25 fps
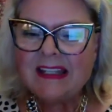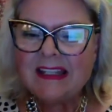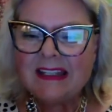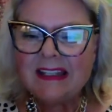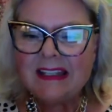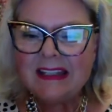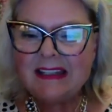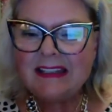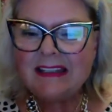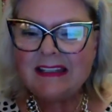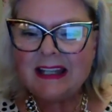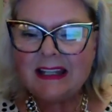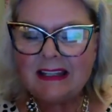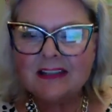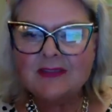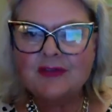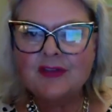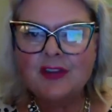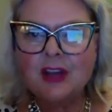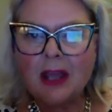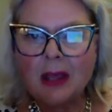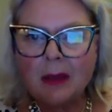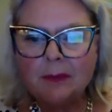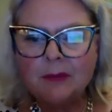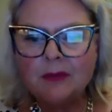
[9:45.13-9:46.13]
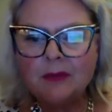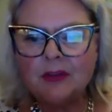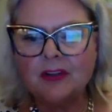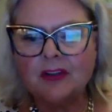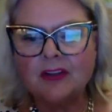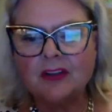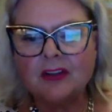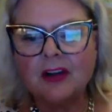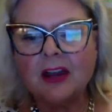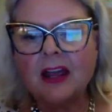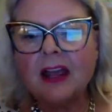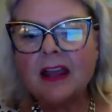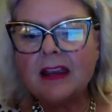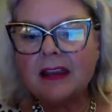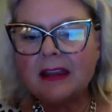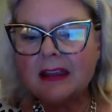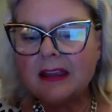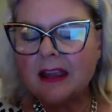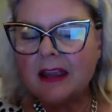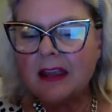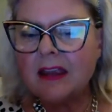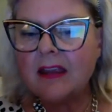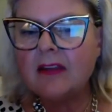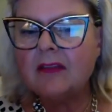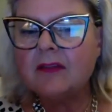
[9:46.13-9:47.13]
In that chapter, I
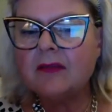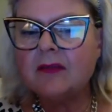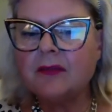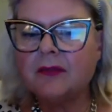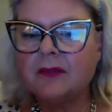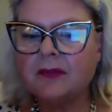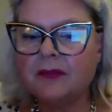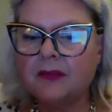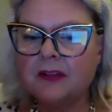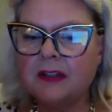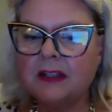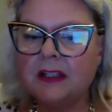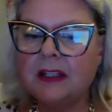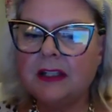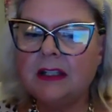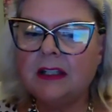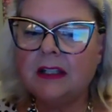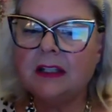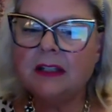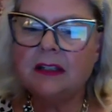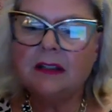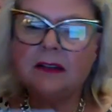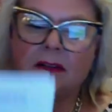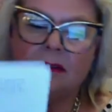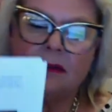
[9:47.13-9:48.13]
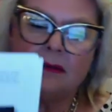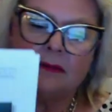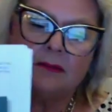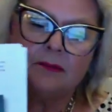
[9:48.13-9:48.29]
gave the